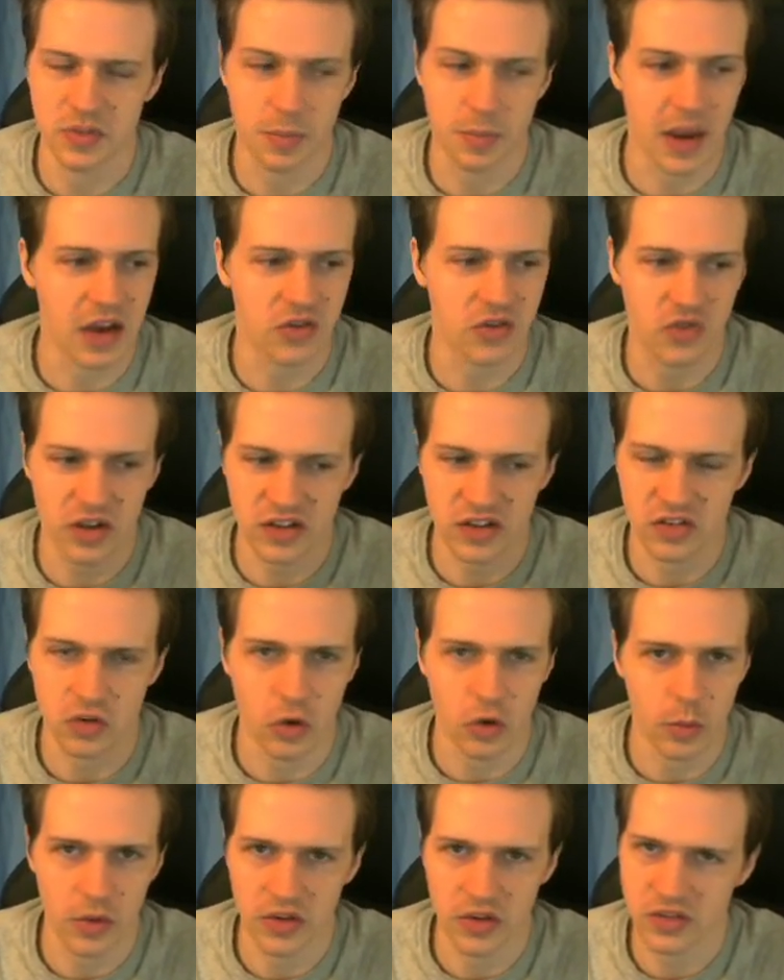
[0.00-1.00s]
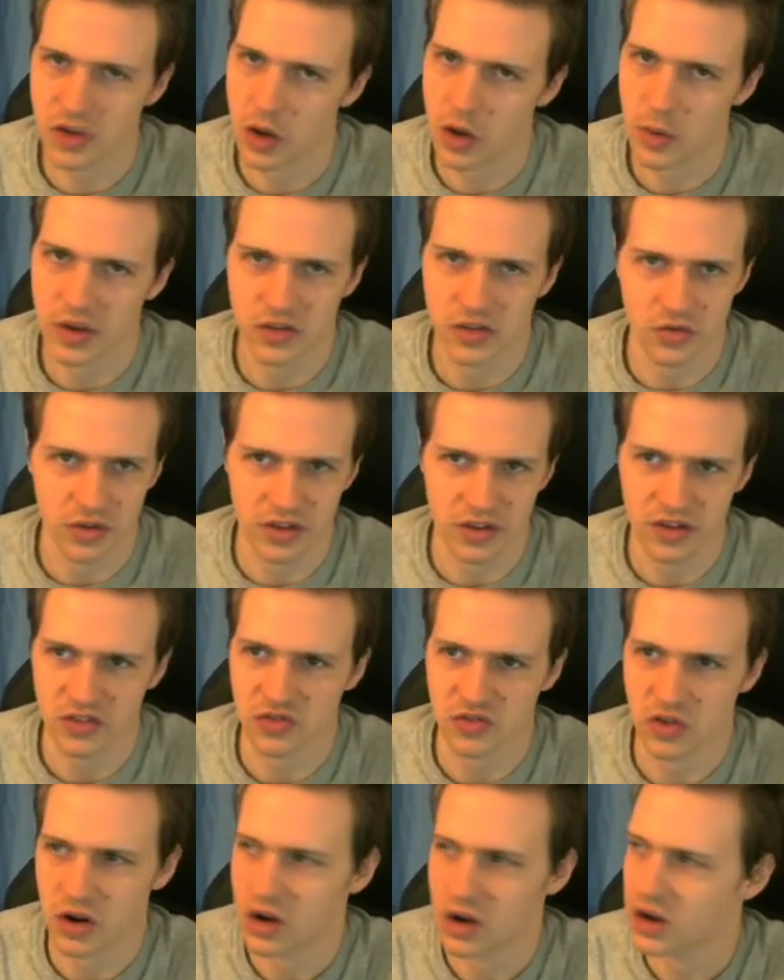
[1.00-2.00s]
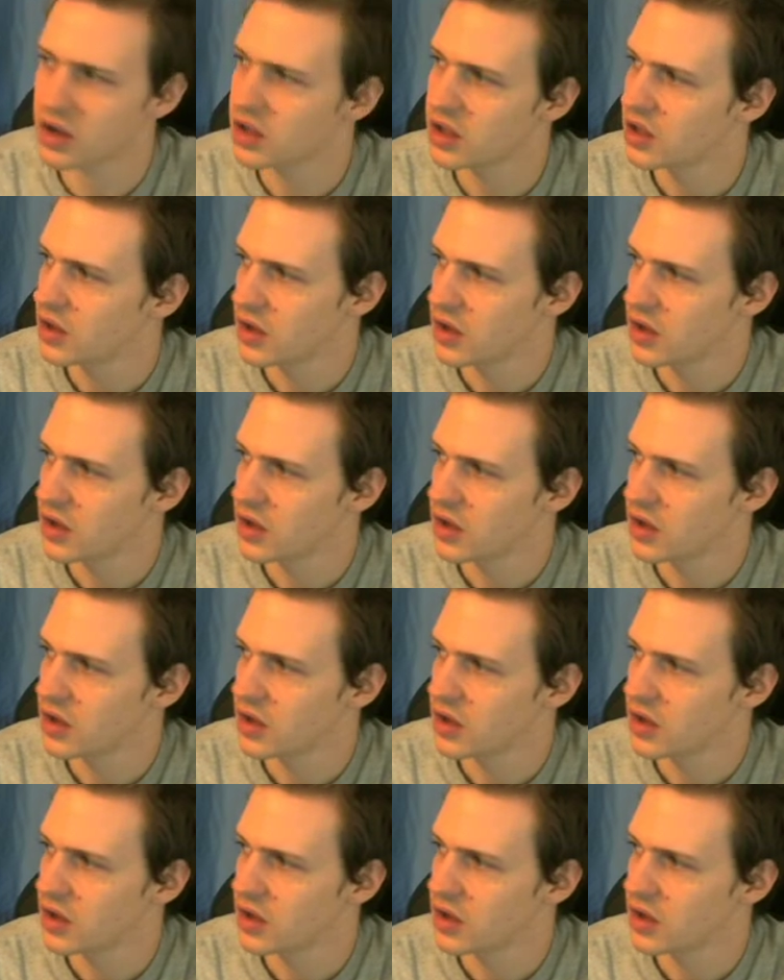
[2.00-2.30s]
Patriots are almost always really strong.